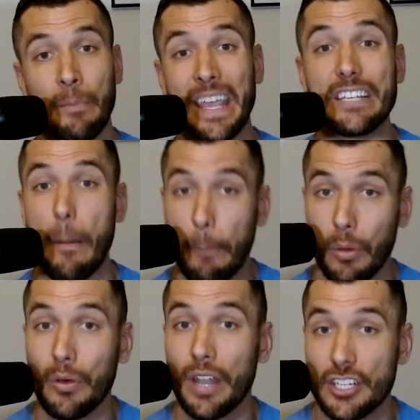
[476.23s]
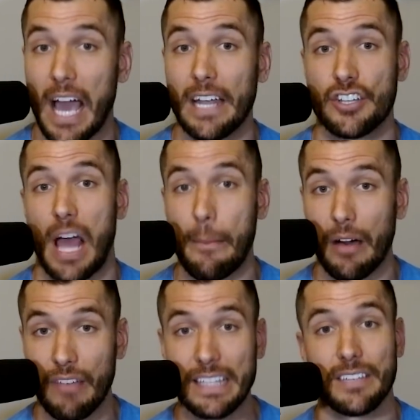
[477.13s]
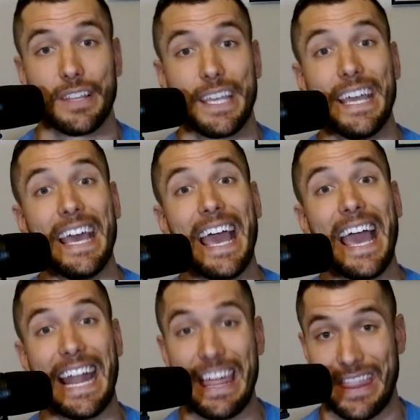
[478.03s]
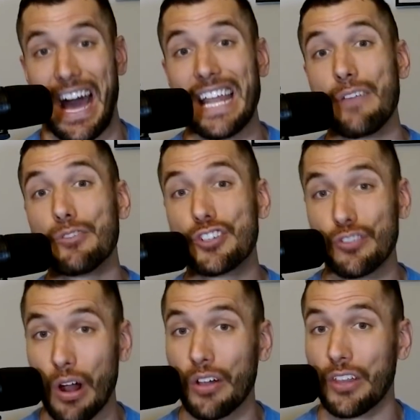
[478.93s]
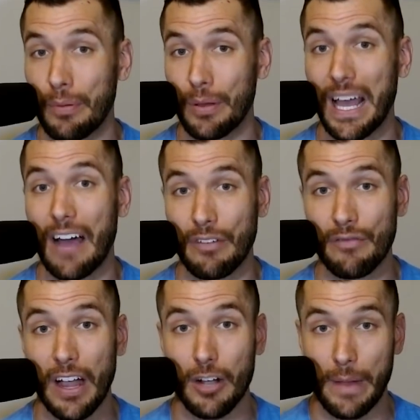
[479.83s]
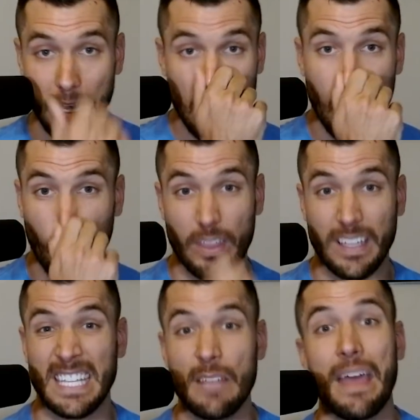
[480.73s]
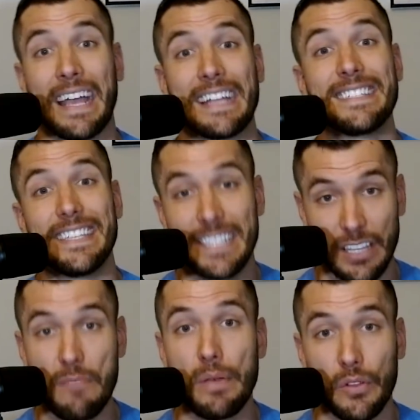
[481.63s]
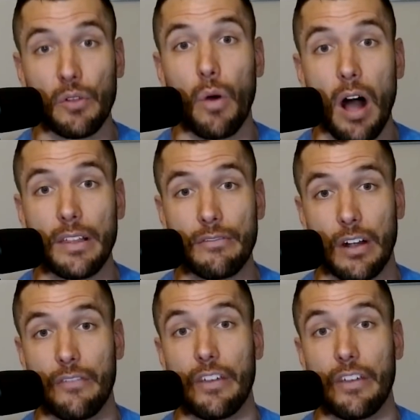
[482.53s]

He's a bull in a china shop offensively, and I thought he would struggle in a playoff environment with a team that consistently built a wall in front of